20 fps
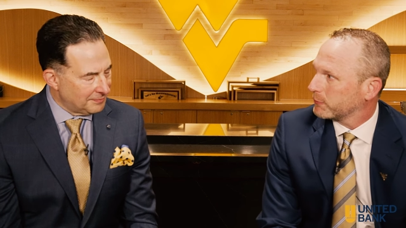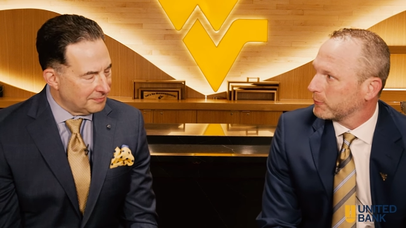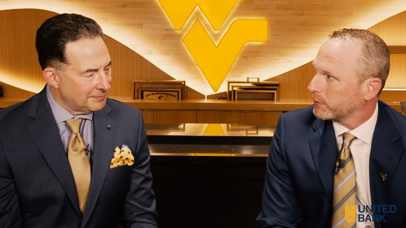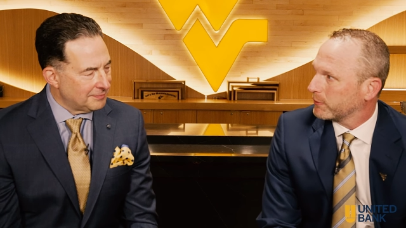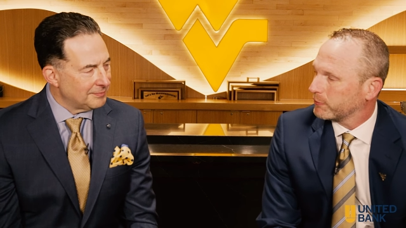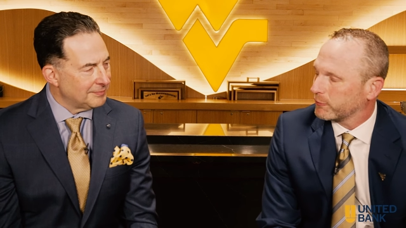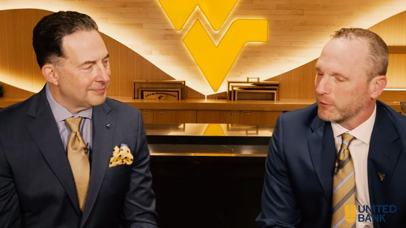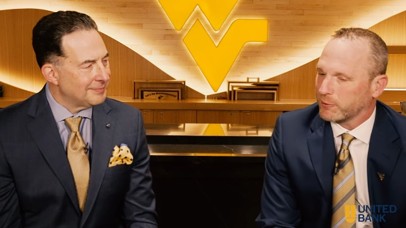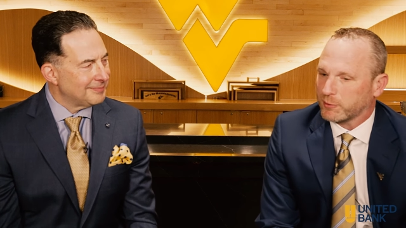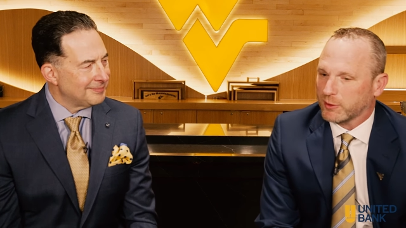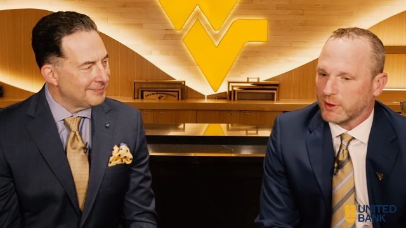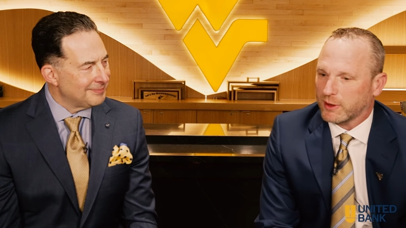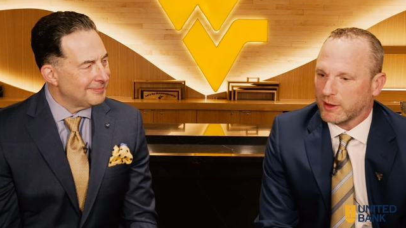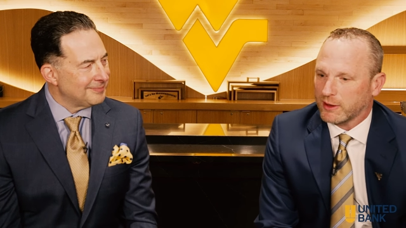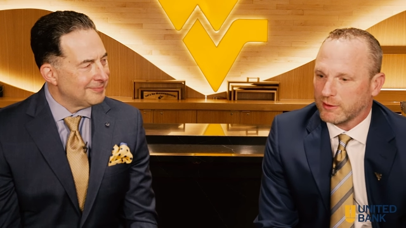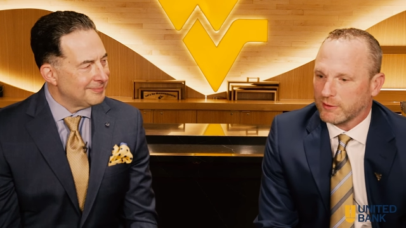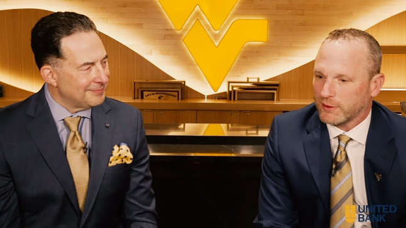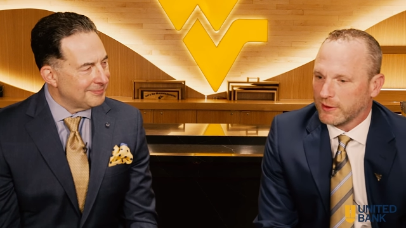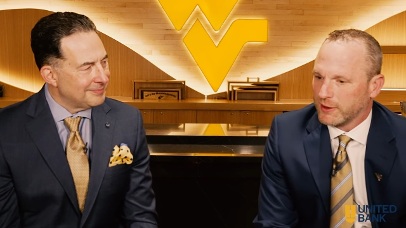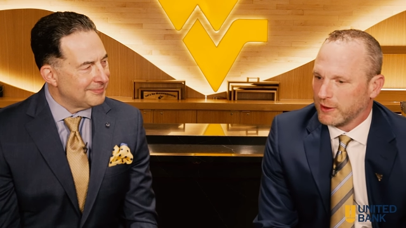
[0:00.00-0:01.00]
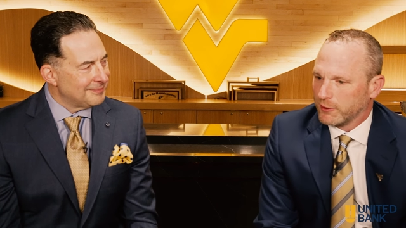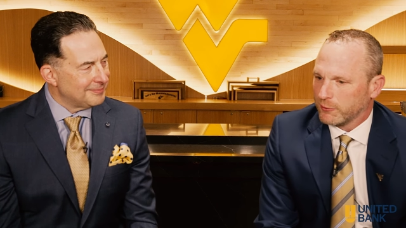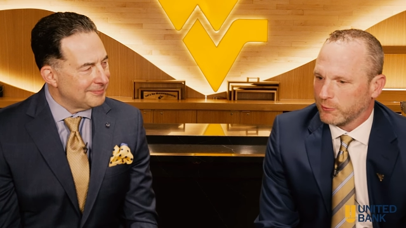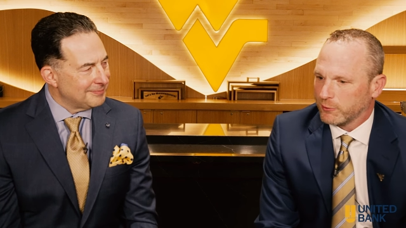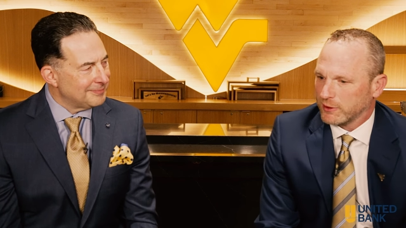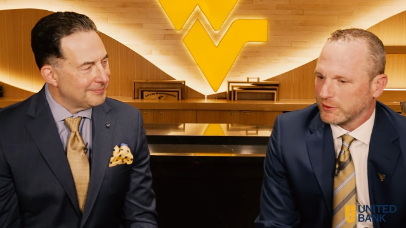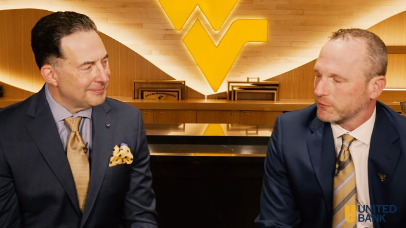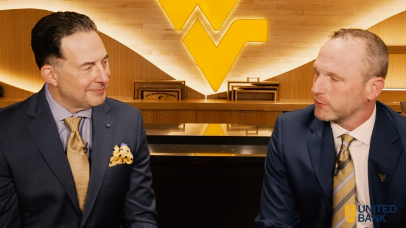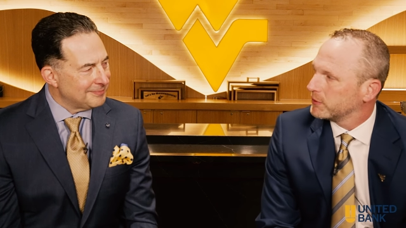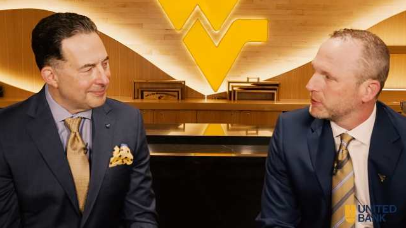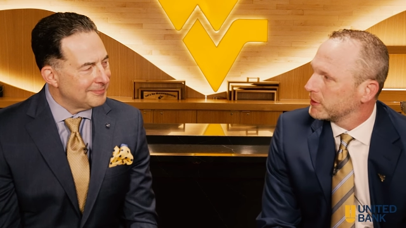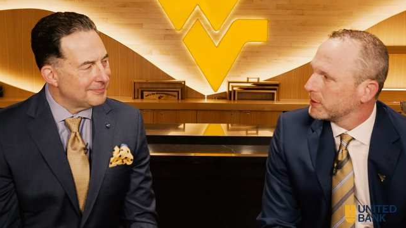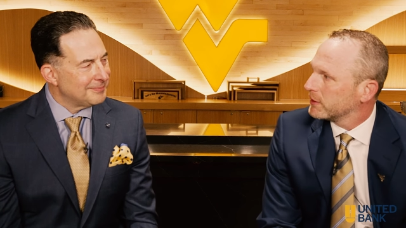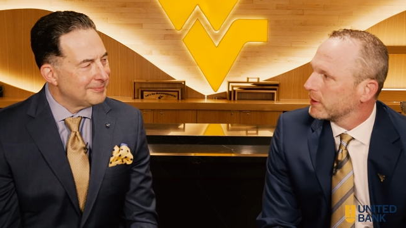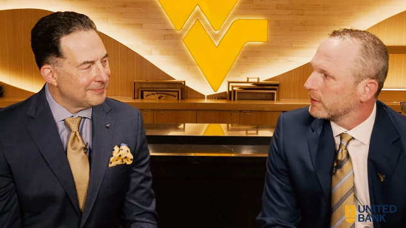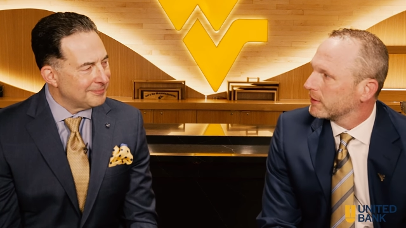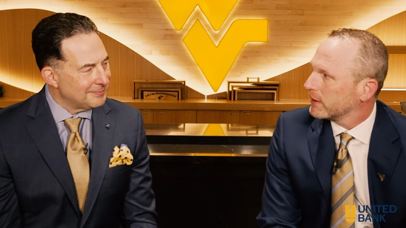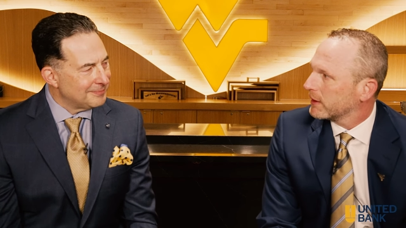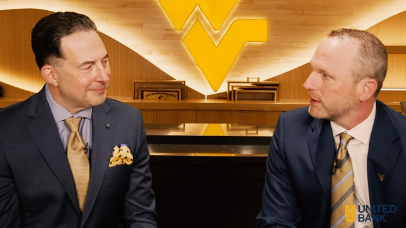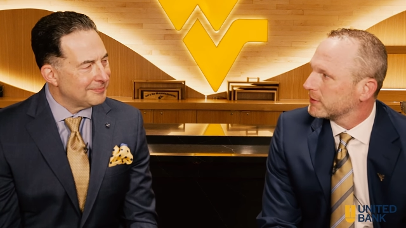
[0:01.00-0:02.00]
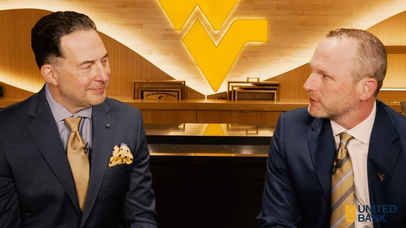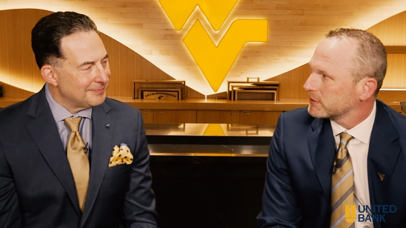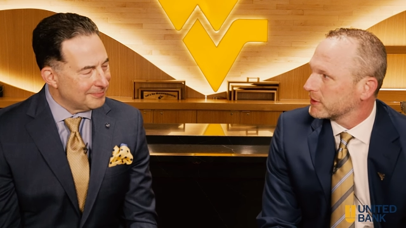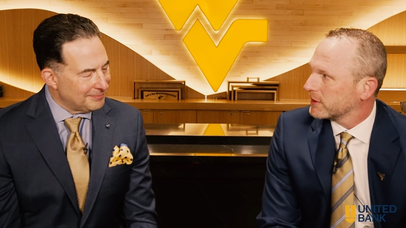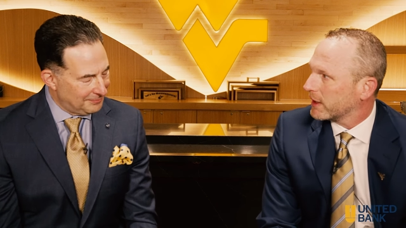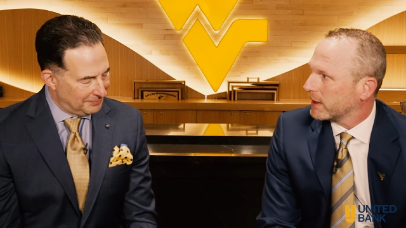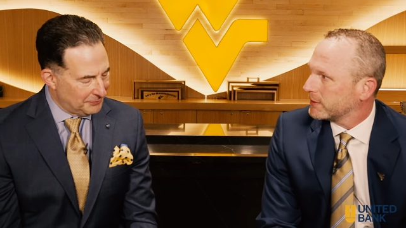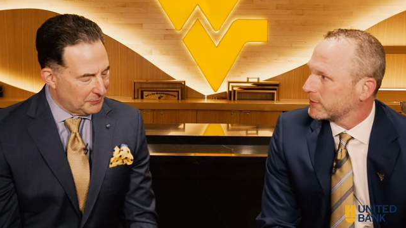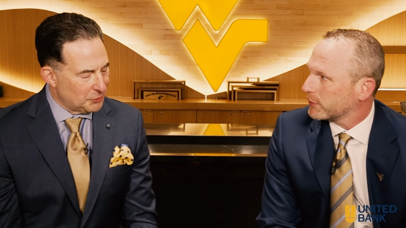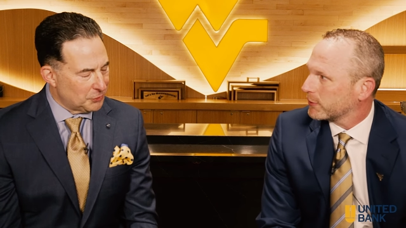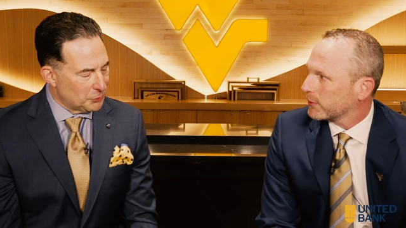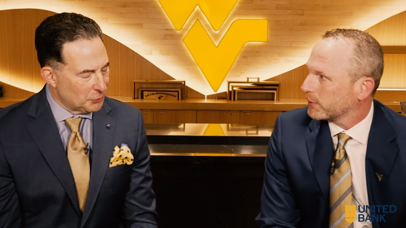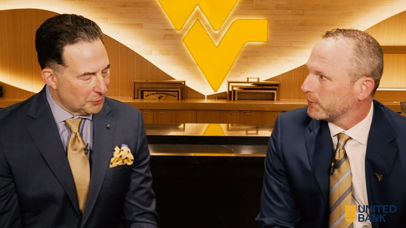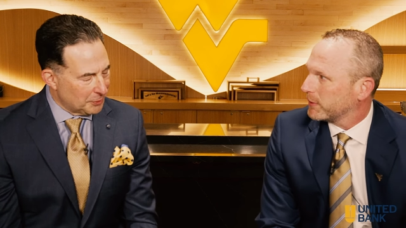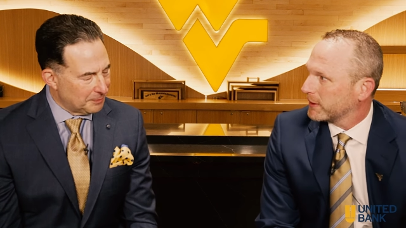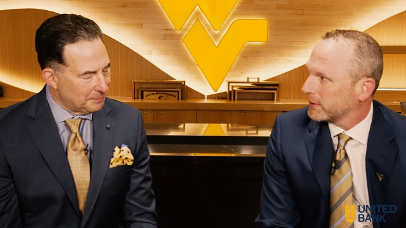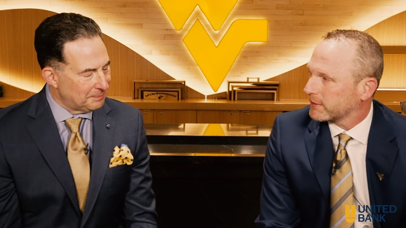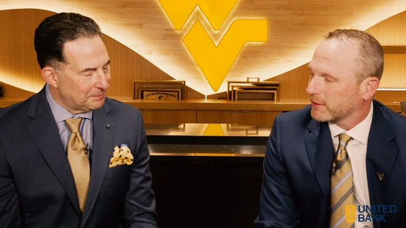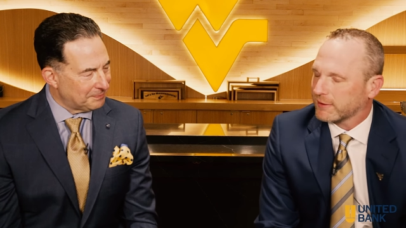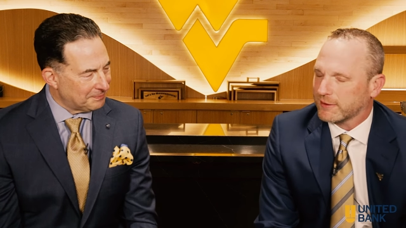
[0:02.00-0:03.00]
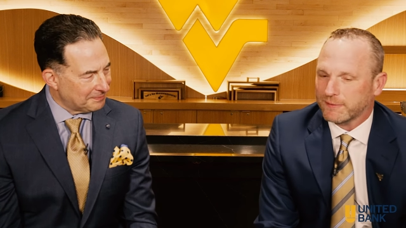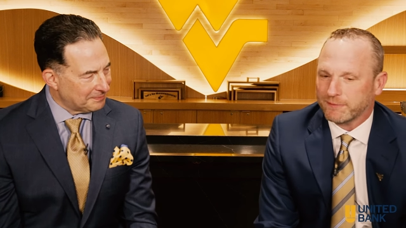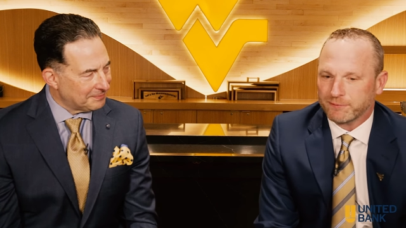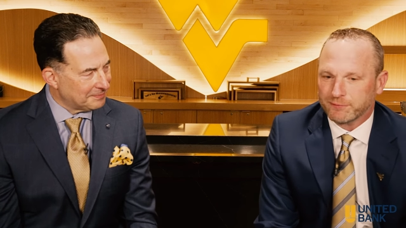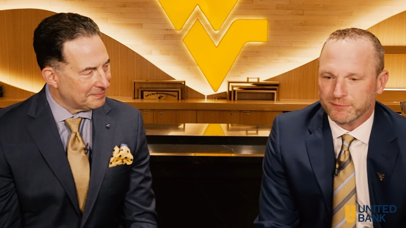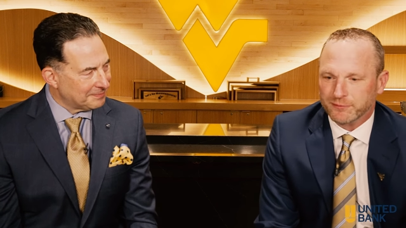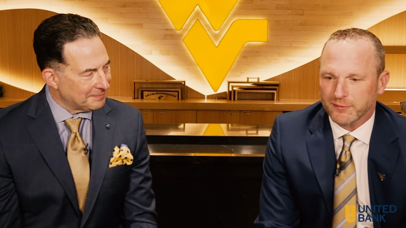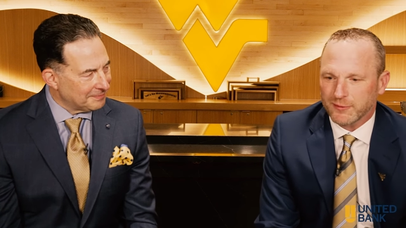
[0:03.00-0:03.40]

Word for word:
Speaker 1: We, we played West Virginia in the NCAA tournament. Um,